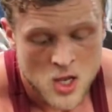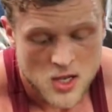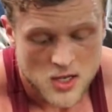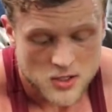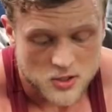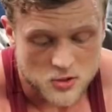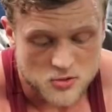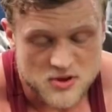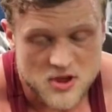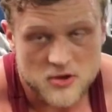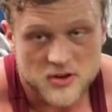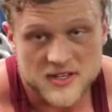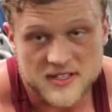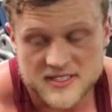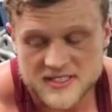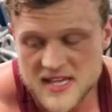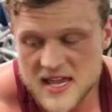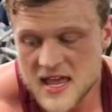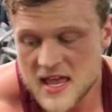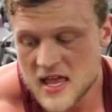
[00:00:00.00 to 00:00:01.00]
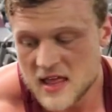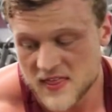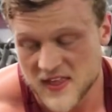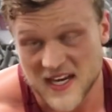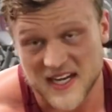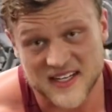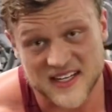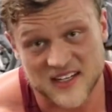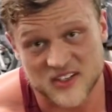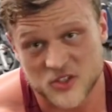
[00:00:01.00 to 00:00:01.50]
you notice that
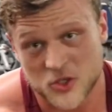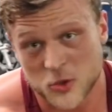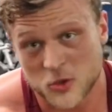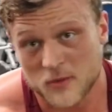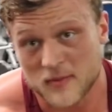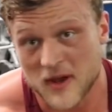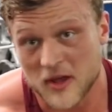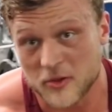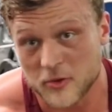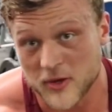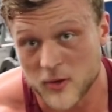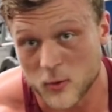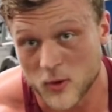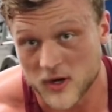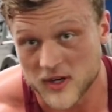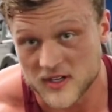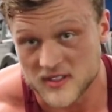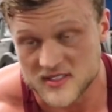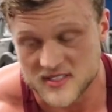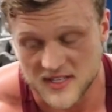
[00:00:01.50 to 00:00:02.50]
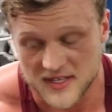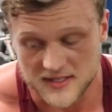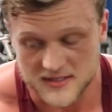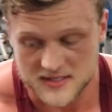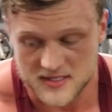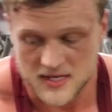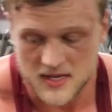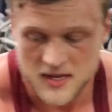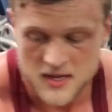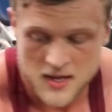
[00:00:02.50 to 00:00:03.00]
I did 2 of my 3 working
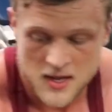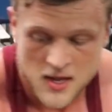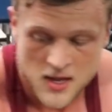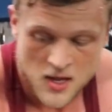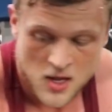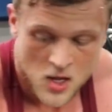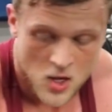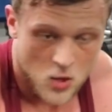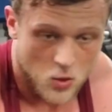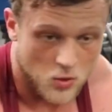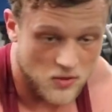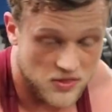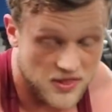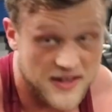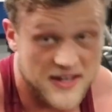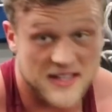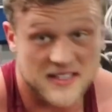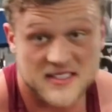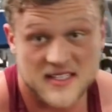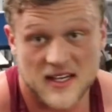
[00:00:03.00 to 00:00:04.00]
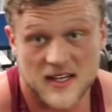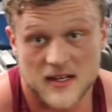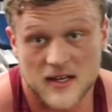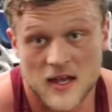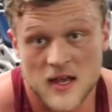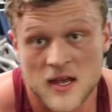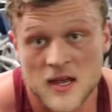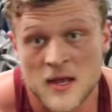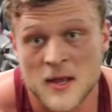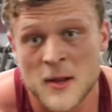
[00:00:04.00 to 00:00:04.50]
sets with, like I said,
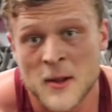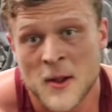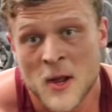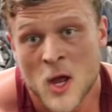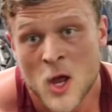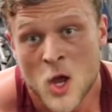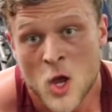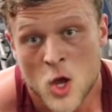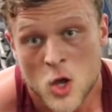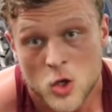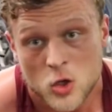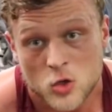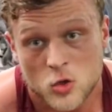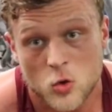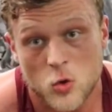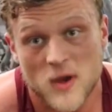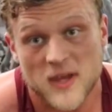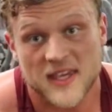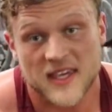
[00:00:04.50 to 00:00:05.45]
quick